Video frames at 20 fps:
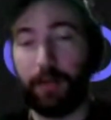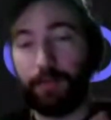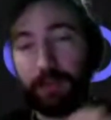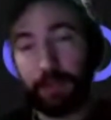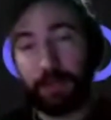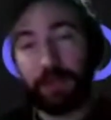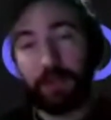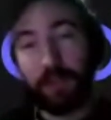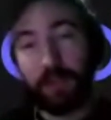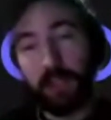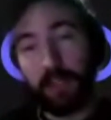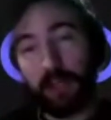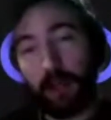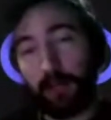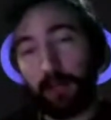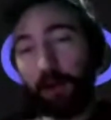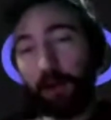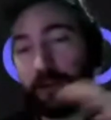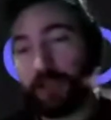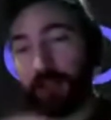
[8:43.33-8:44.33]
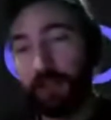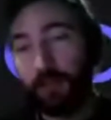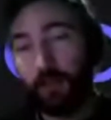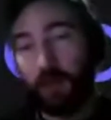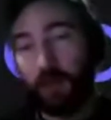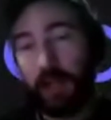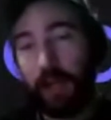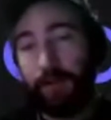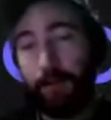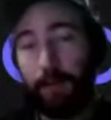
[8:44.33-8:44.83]
typically a project
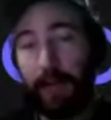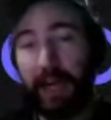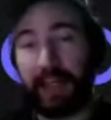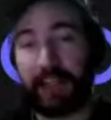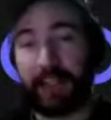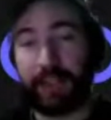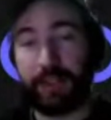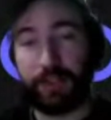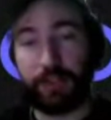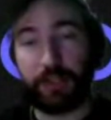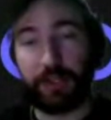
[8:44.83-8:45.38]
will have a backend